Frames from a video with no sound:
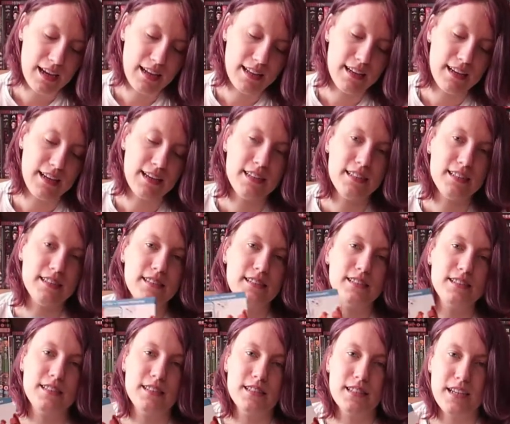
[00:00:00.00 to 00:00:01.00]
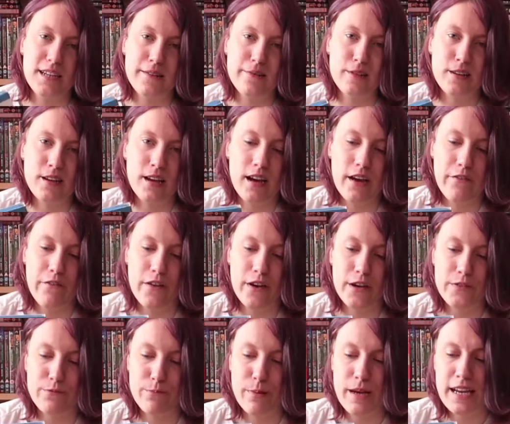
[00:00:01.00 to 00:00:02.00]
And that is The Secret Life
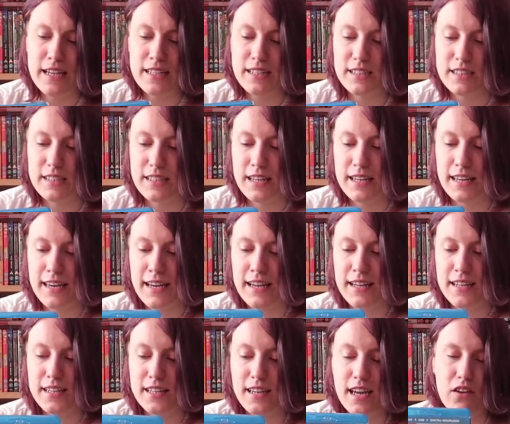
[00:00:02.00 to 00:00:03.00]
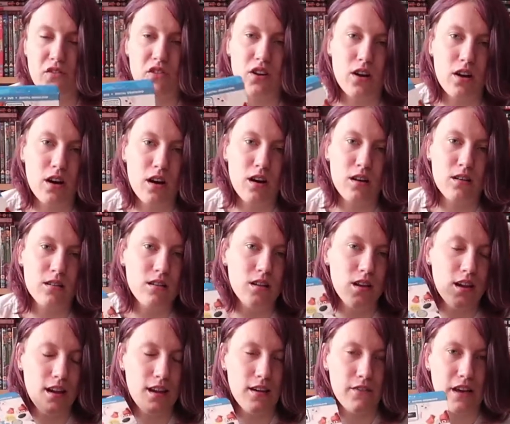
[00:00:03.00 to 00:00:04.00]
of Pets. Again, Kevin Hart.
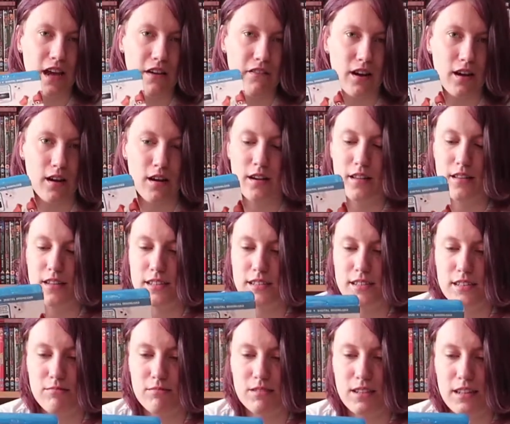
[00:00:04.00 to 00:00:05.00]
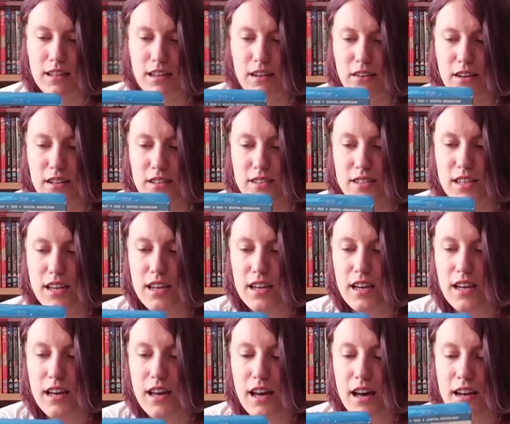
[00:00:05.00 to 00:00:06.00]
I love Kevin Hart in this. He was hilarious.
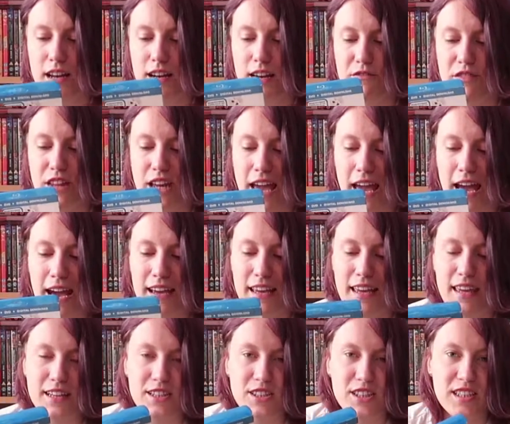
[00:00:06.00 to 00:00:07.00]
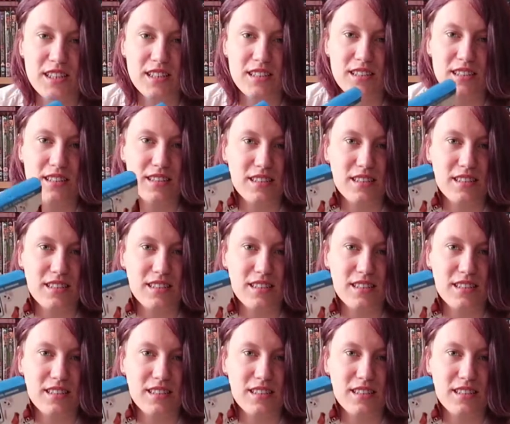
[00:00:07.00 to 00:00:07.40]
And I love the cat, Gidget.